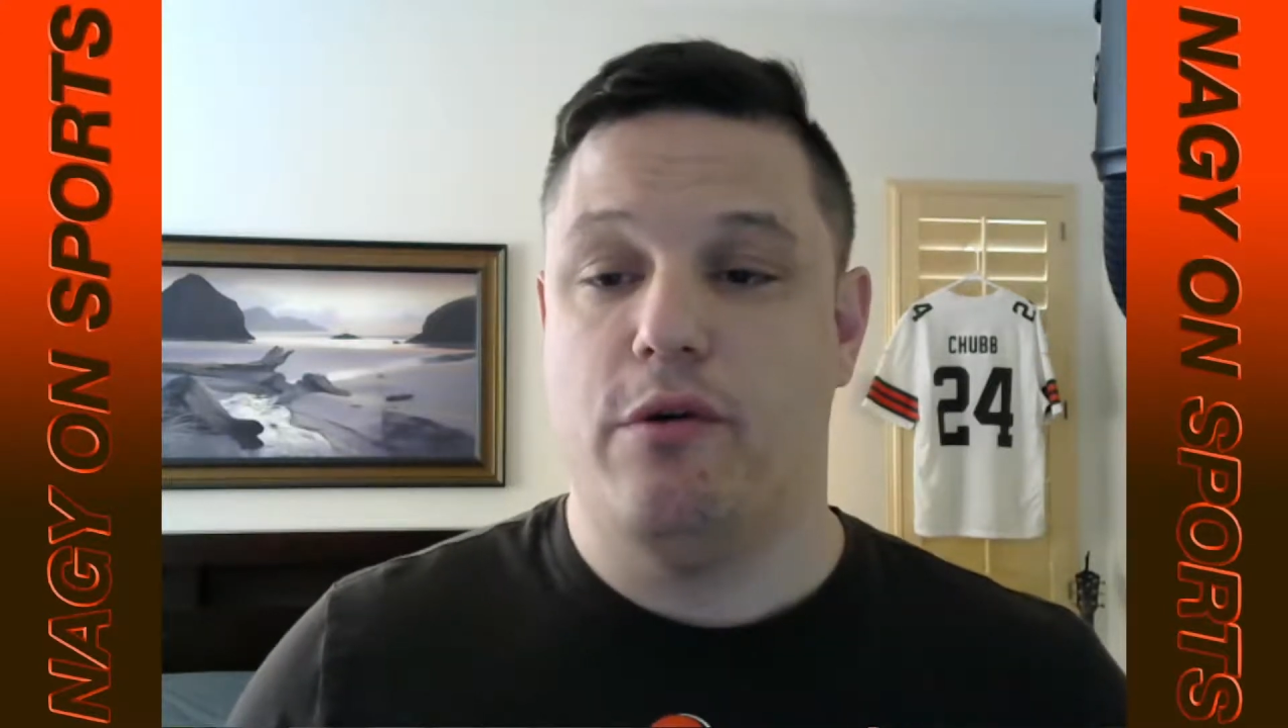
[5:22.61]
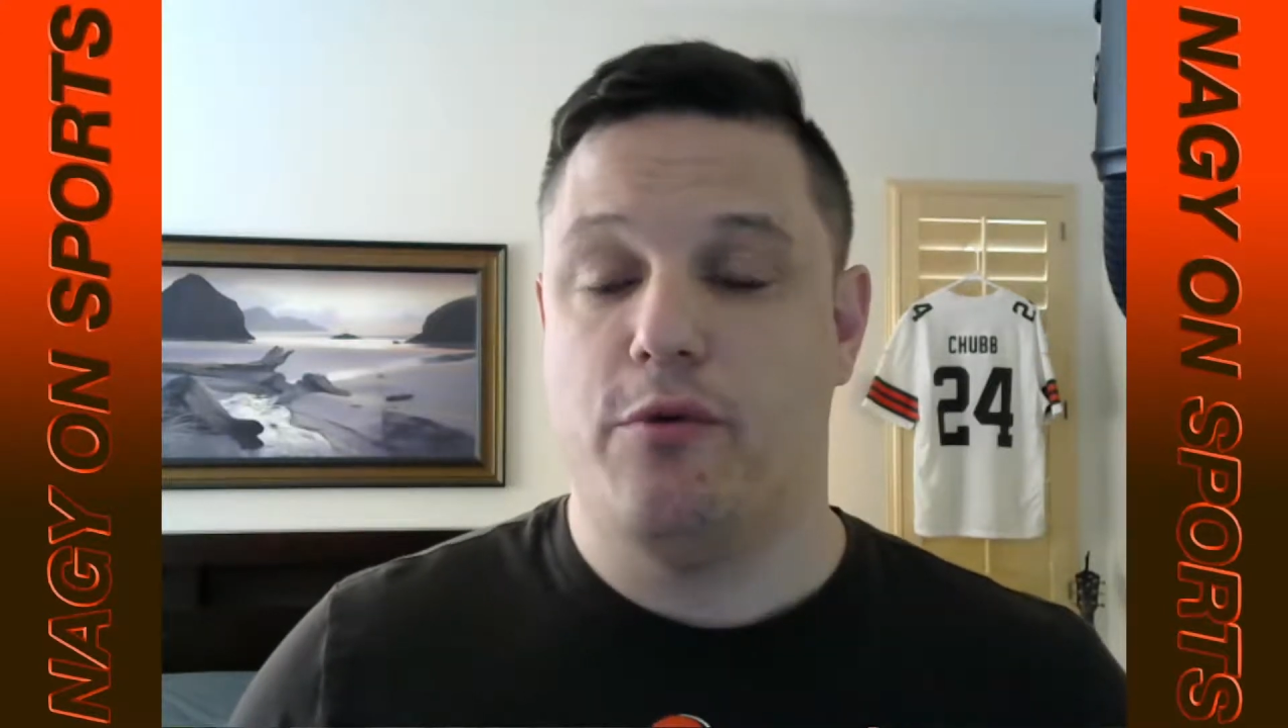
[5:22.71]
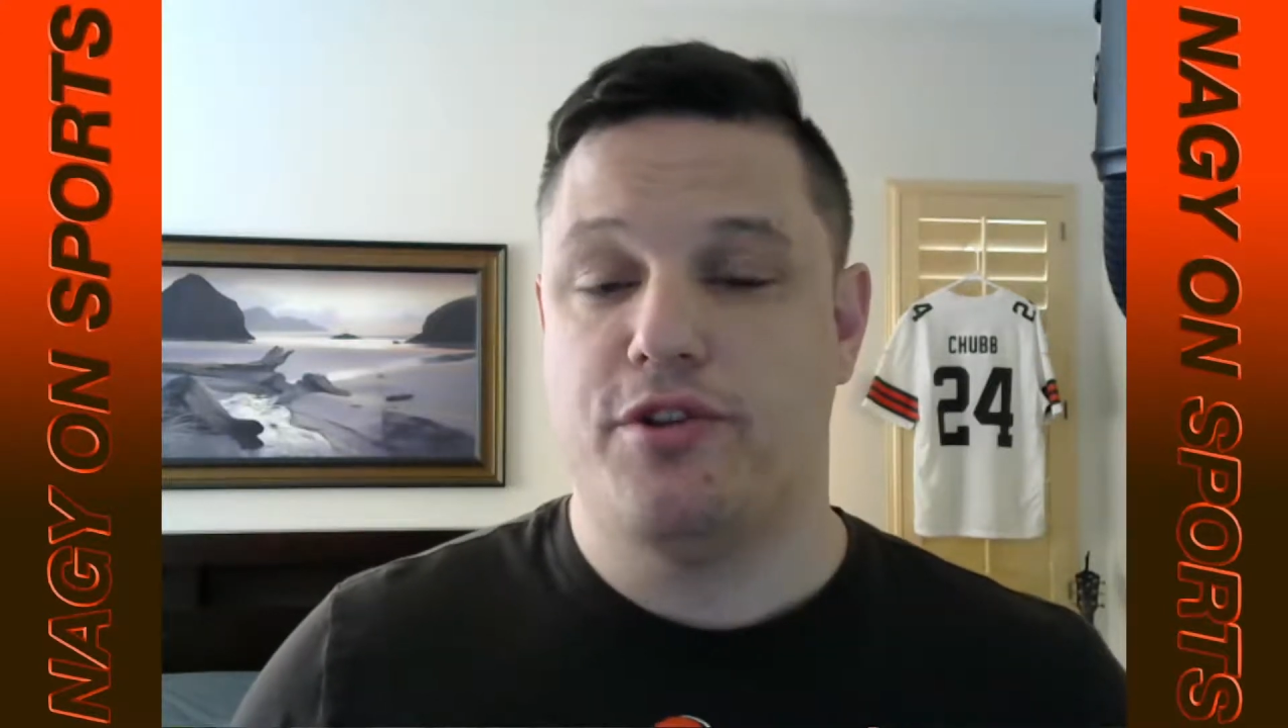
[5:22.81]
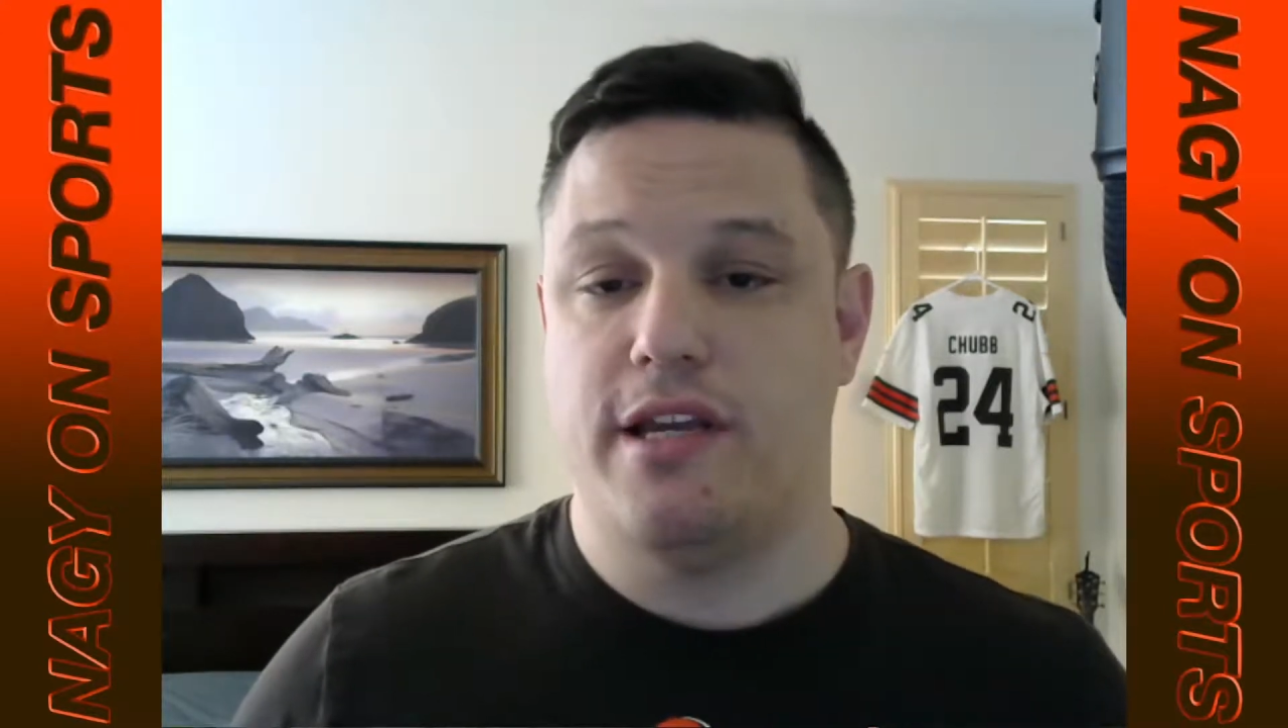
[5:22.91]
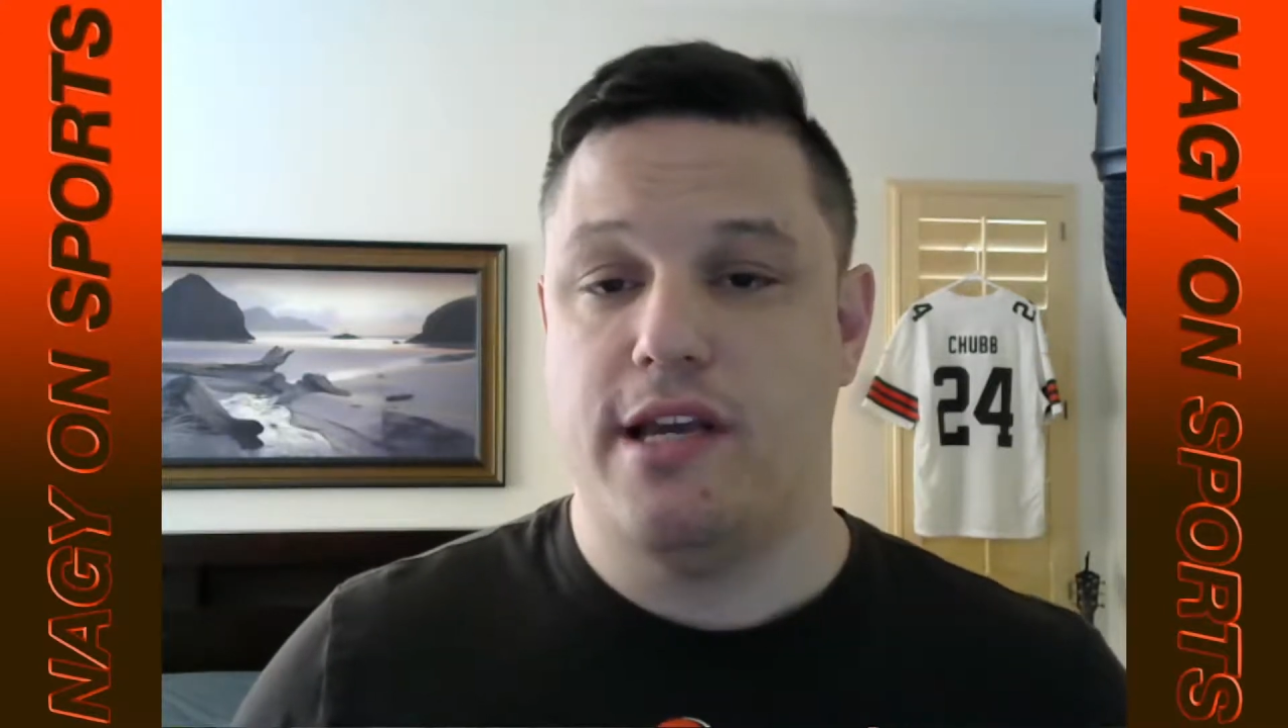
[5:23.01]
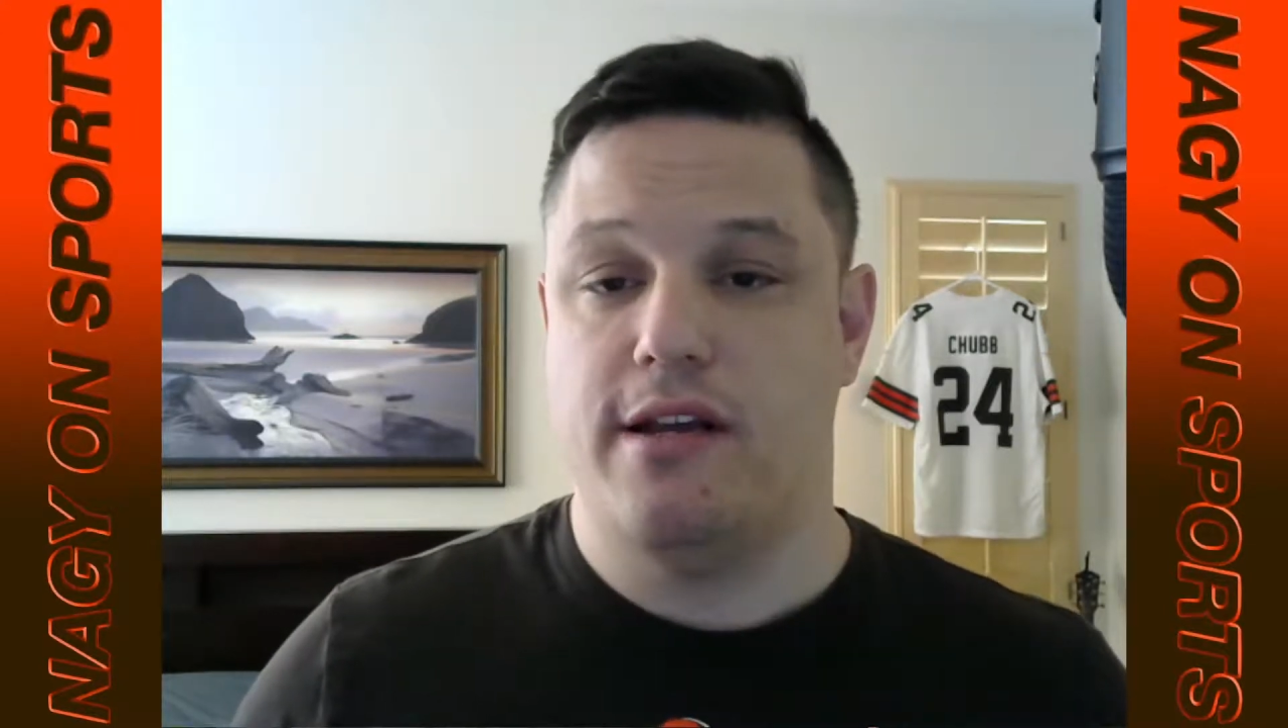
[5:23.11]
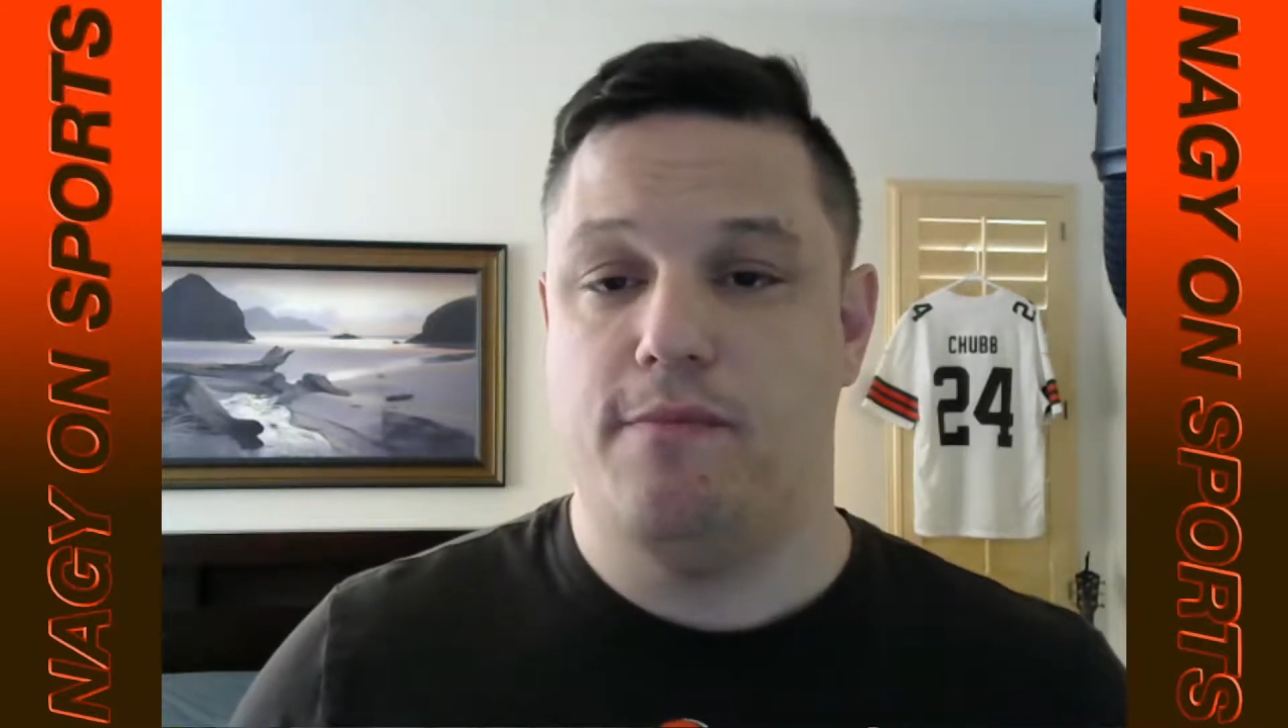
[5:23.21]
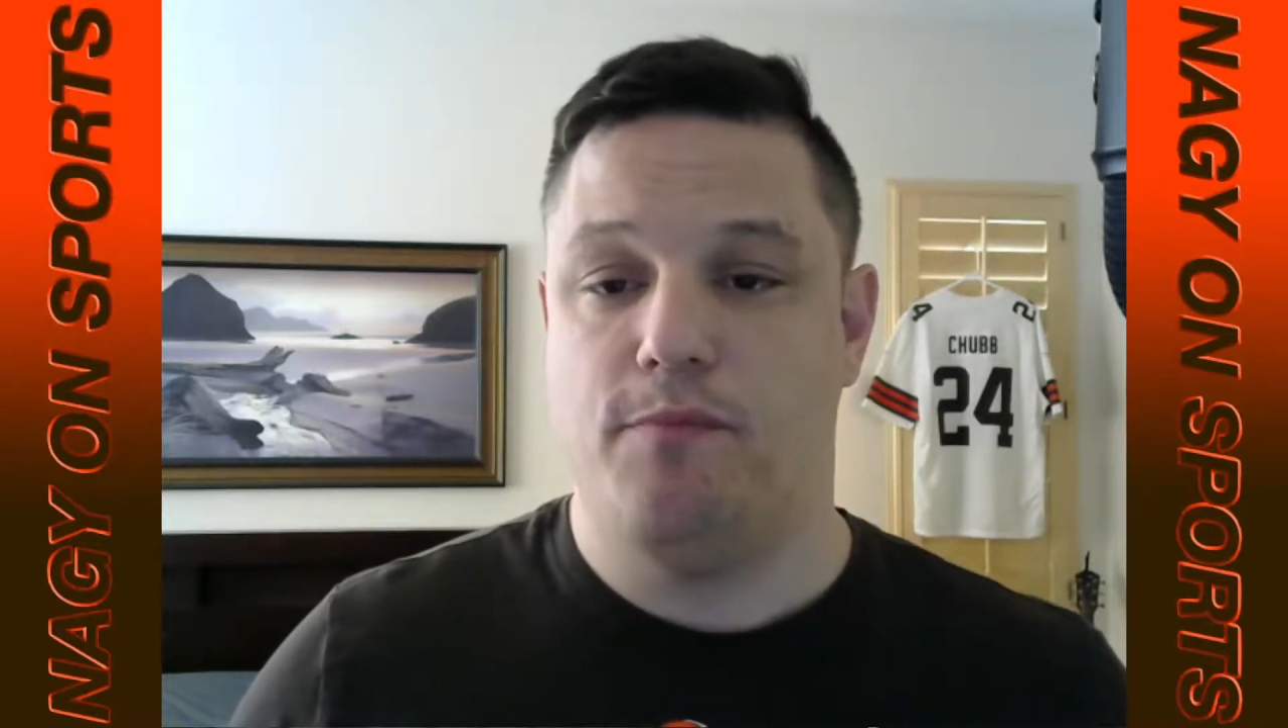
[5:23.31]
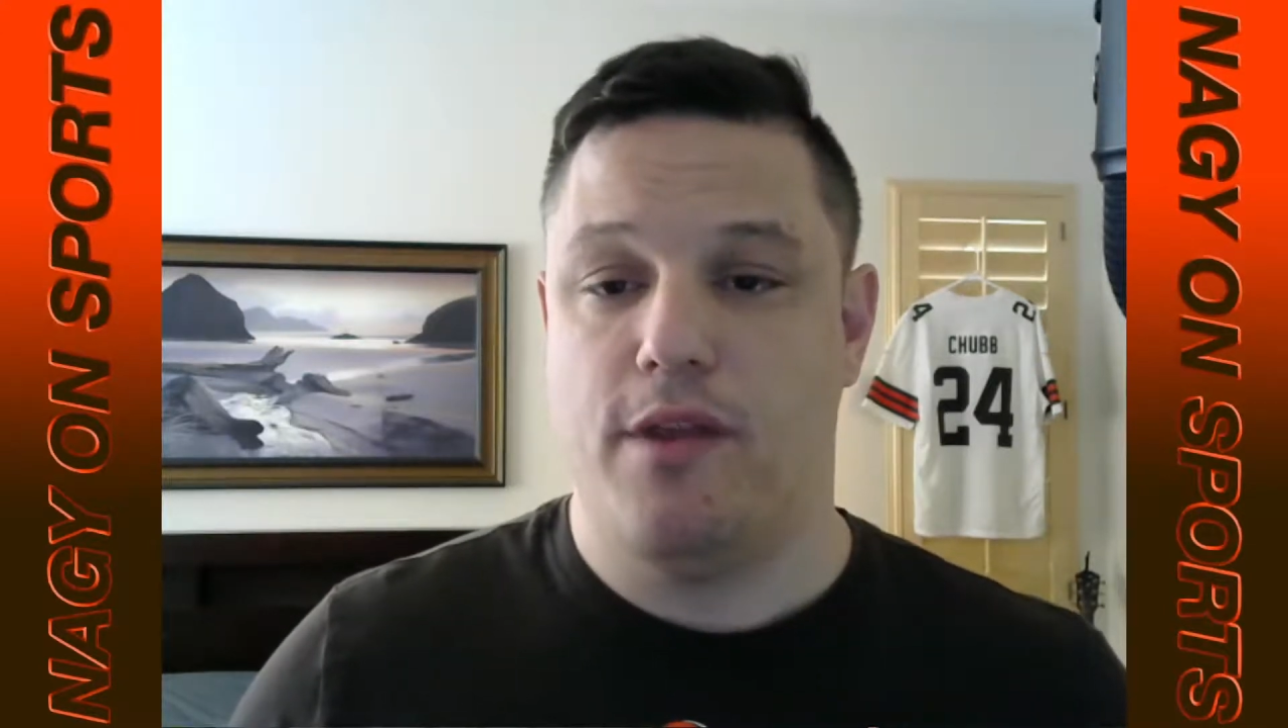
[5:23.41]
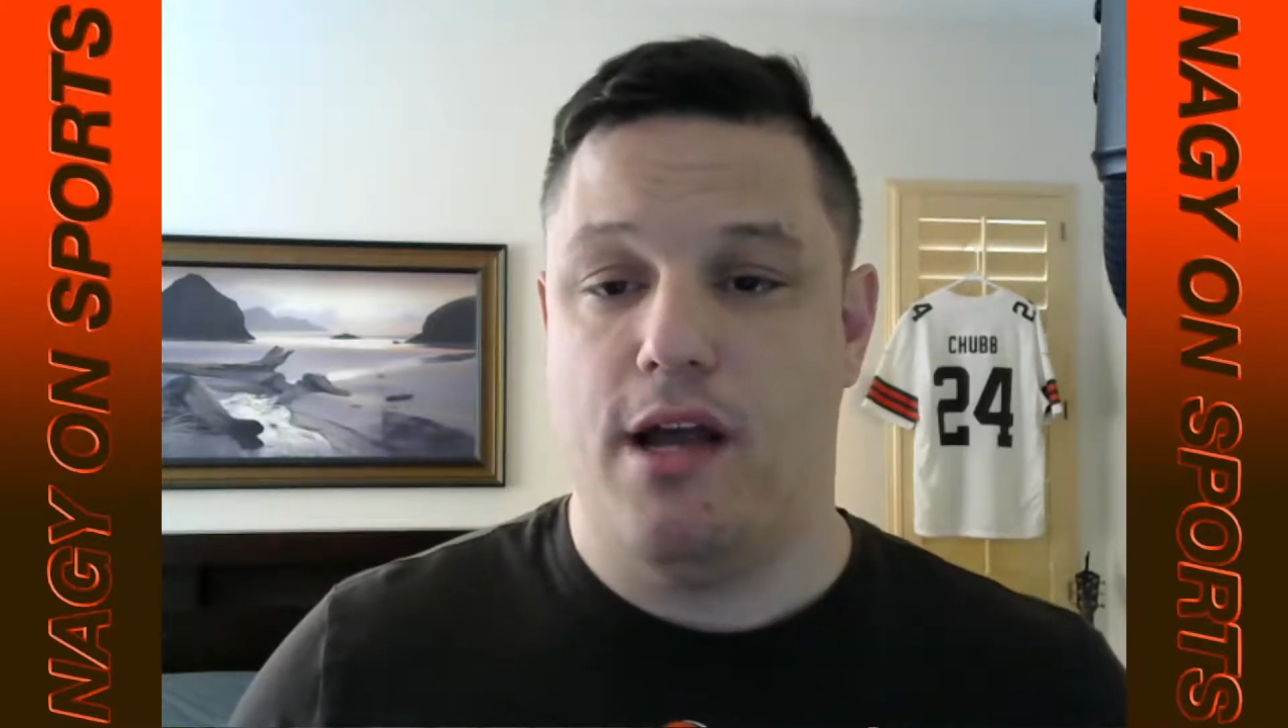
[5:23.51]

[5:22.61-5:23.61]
what we're seeing